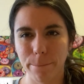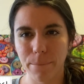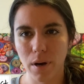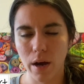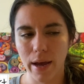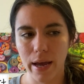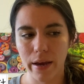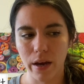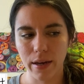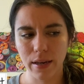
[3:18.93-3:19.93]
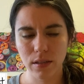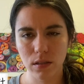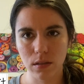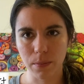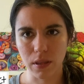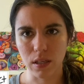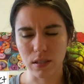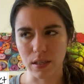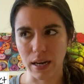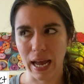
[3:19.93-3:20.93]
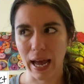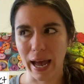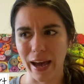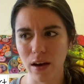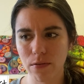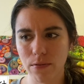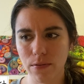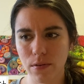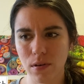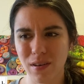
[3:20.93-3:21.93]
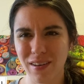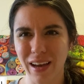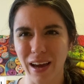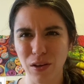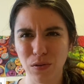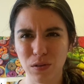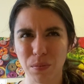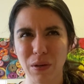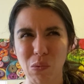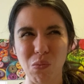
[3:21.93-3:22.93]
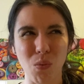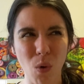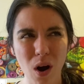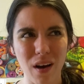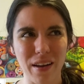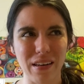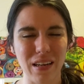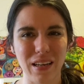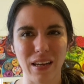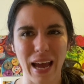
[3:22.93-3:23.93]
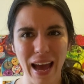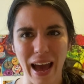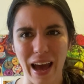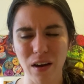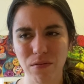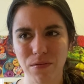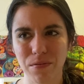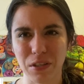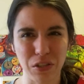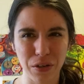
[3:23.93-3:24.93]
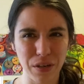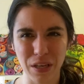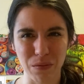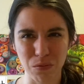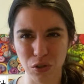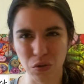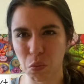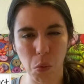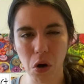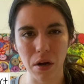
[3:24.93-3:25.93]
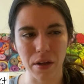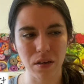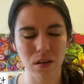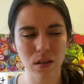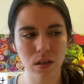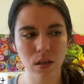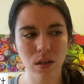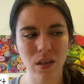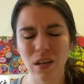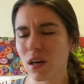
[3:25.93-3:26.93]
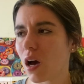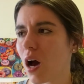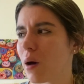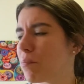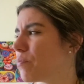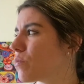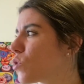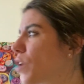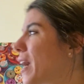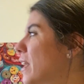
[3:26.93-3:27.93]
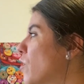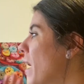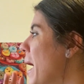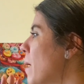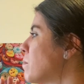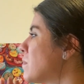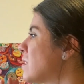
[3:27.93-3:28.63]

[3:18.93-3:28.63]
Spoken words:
but I need to split this in half. How do you split 1 in half? It's already just 1. Granny Grams?